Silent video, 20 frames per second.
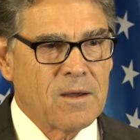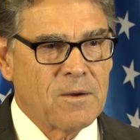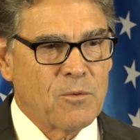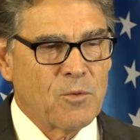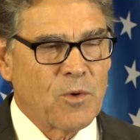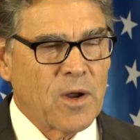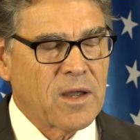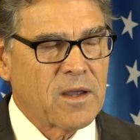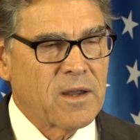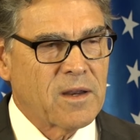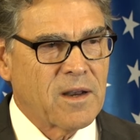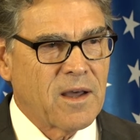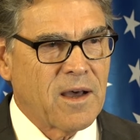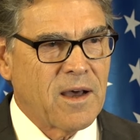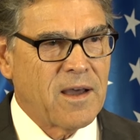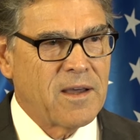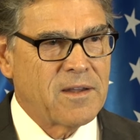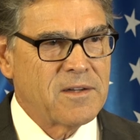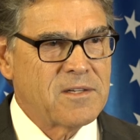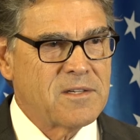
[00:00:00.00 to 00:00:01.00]

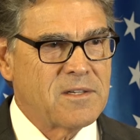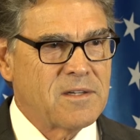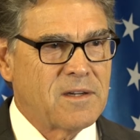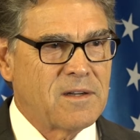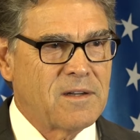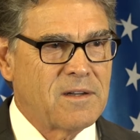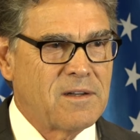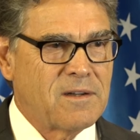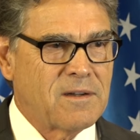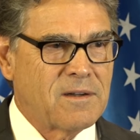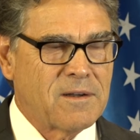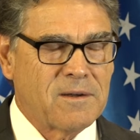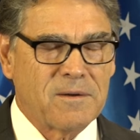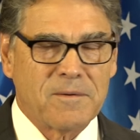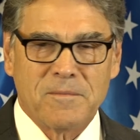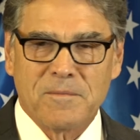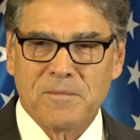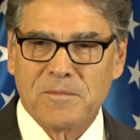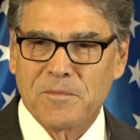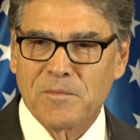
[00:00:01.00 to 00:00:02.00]
recognized that uh,
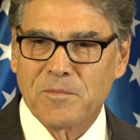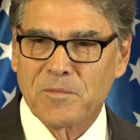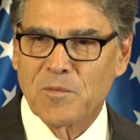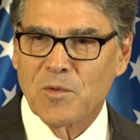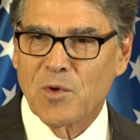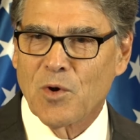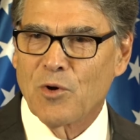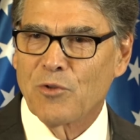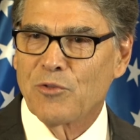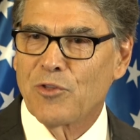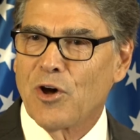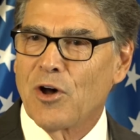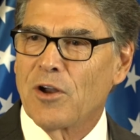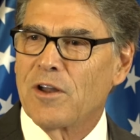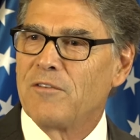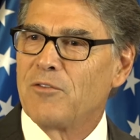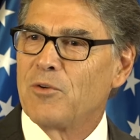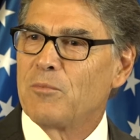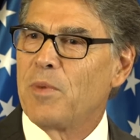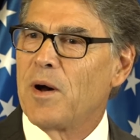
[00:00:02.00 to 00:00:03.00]
or thought
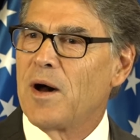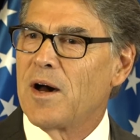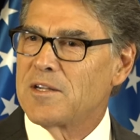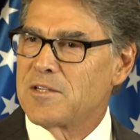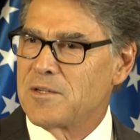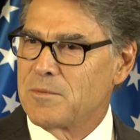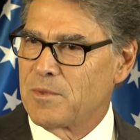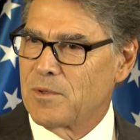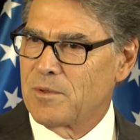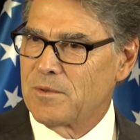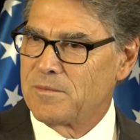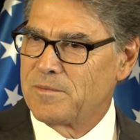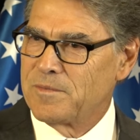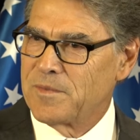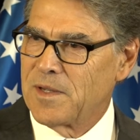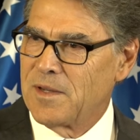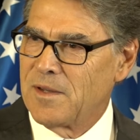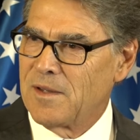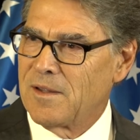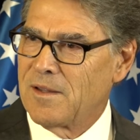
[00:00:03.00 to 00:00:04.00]
even possible
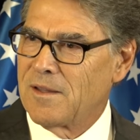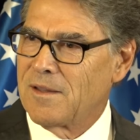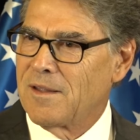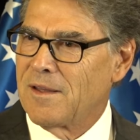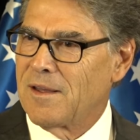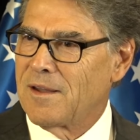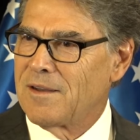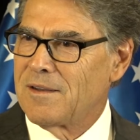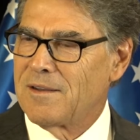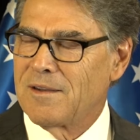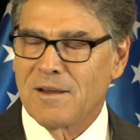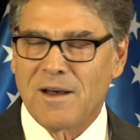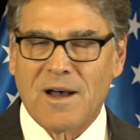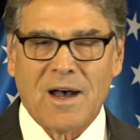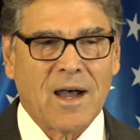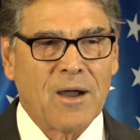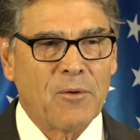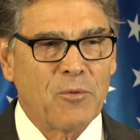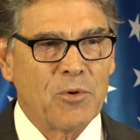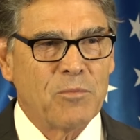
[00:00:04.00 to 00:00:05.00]
that uh,
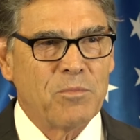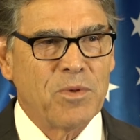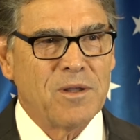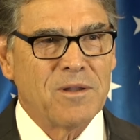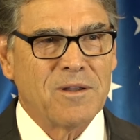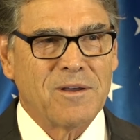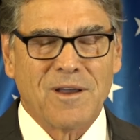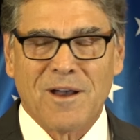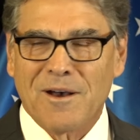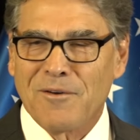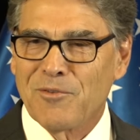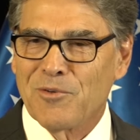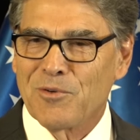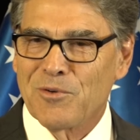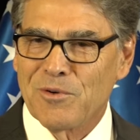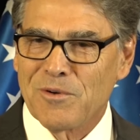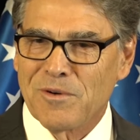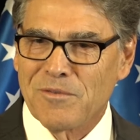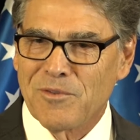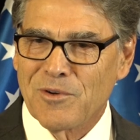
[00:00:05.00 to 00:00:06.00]
I would be the
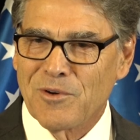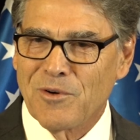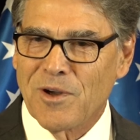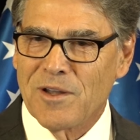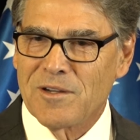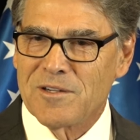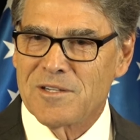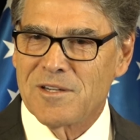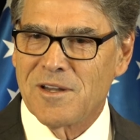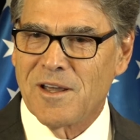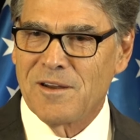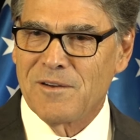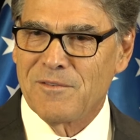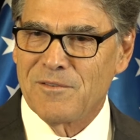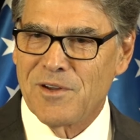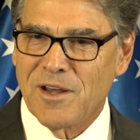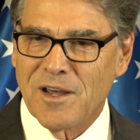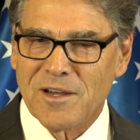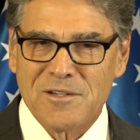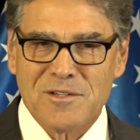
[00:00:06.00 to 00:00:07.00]
governor of the great state of
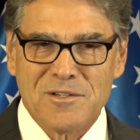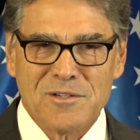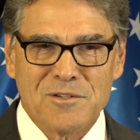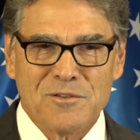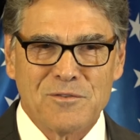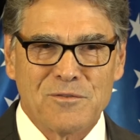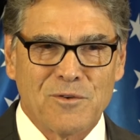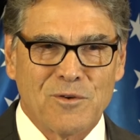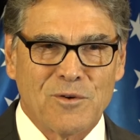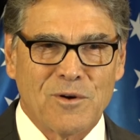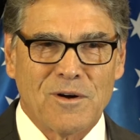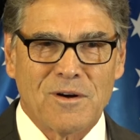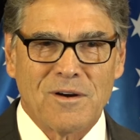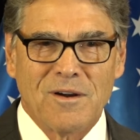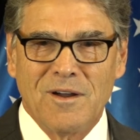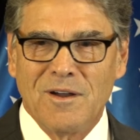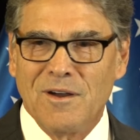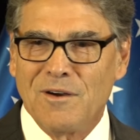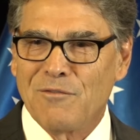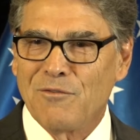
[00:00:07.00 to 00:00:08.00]
Texas for
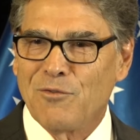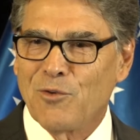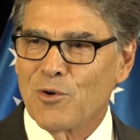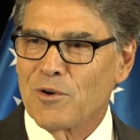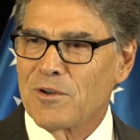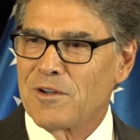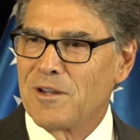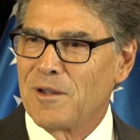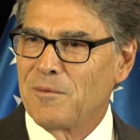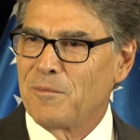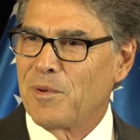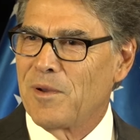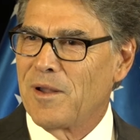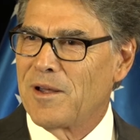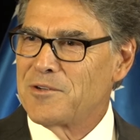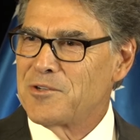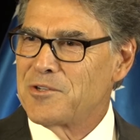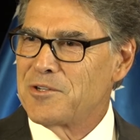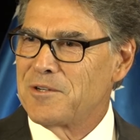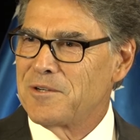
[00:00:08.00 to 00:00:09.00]
14
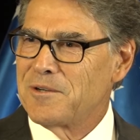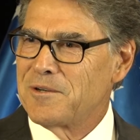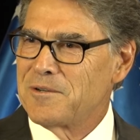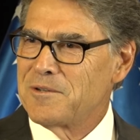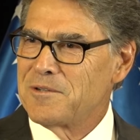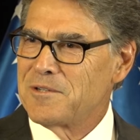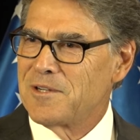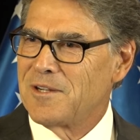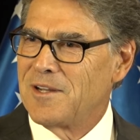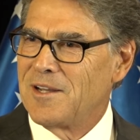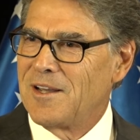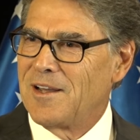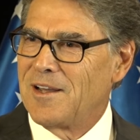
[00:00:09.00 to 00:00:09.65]
plus years